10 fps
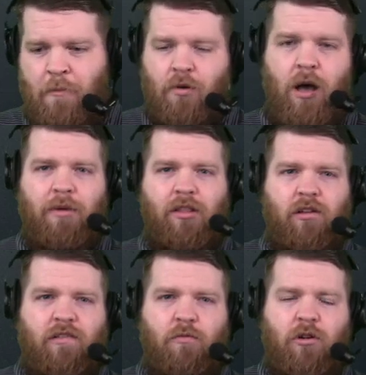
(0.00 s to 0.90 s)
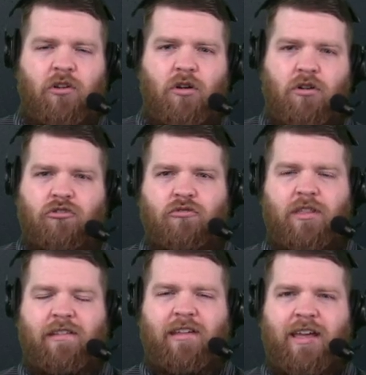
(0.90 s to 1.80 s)
probably looks to return to
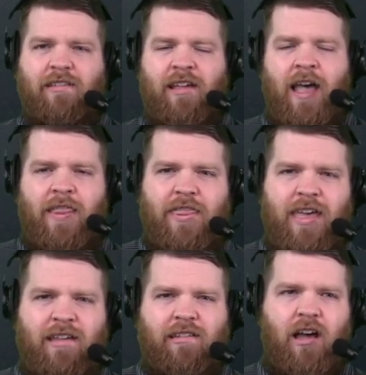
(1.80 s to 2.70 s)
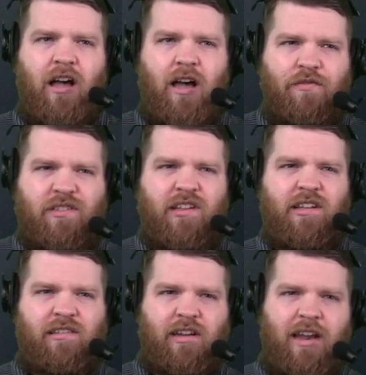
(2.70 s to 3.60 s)
the Saints this
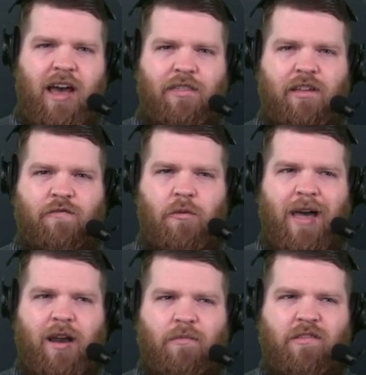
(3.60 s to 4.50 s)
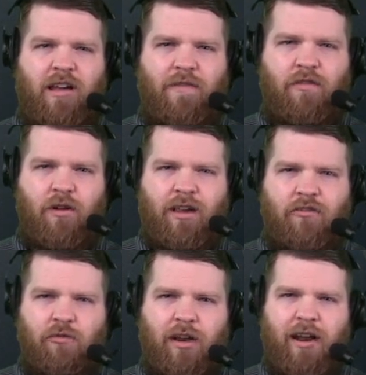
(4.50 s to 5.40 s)
offseason. Now, this from Adam Schefter. He
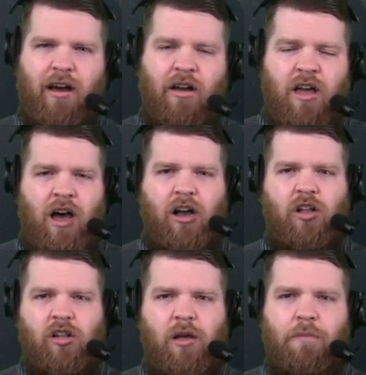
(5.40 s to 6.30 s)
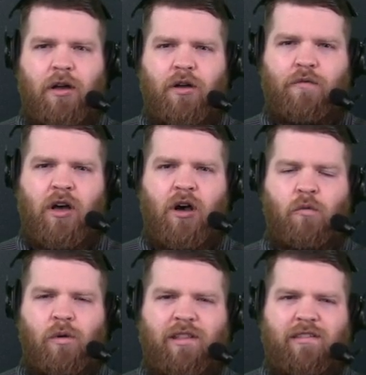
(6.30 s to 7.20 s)
tweeted out a clip of
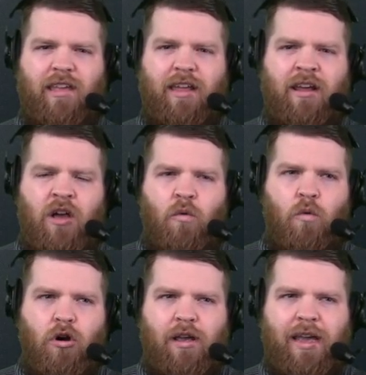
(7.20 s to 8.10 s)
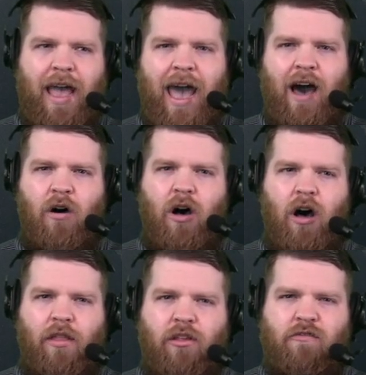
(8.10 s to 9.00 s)
Winston working out
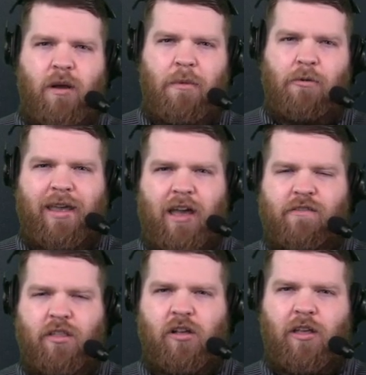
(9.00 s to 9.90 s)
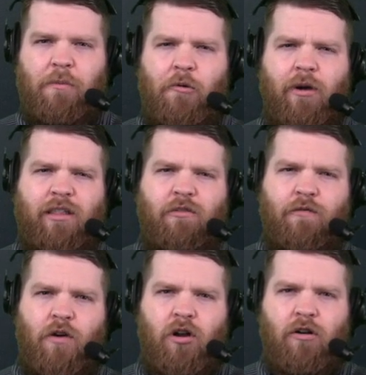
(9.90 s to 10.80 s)
on the treadmill. We can't show the clip, but we'll get to a
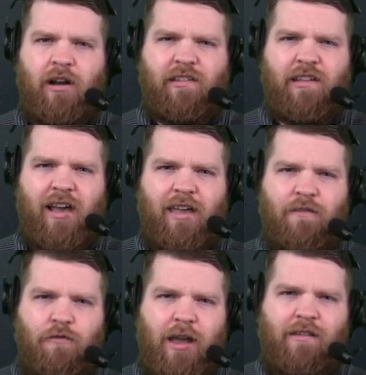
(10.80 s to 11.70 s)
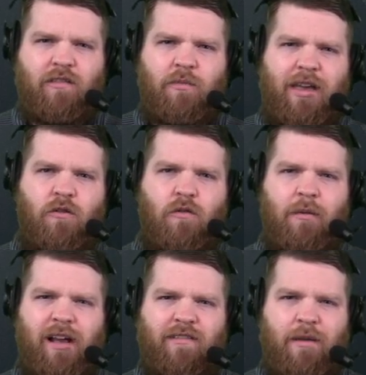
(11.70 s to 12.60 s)
photo in a second. Free agent-to-be
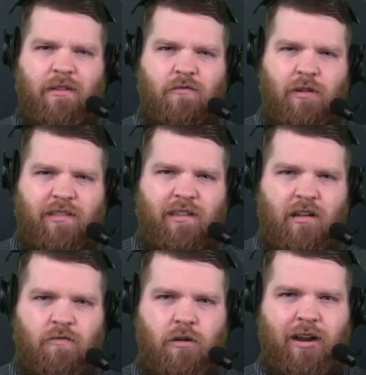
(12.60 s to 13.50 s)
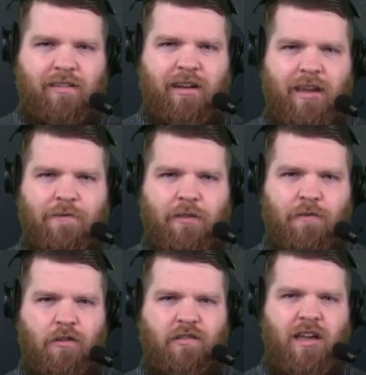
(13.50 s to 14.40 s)
quarterback Jameis Winston is running today for the
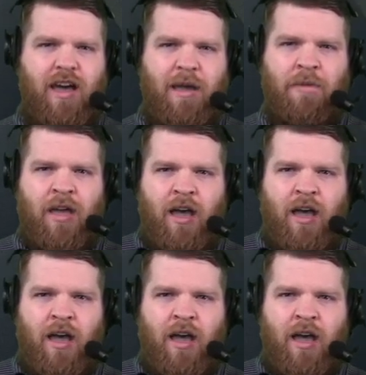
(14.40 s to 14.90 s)
first time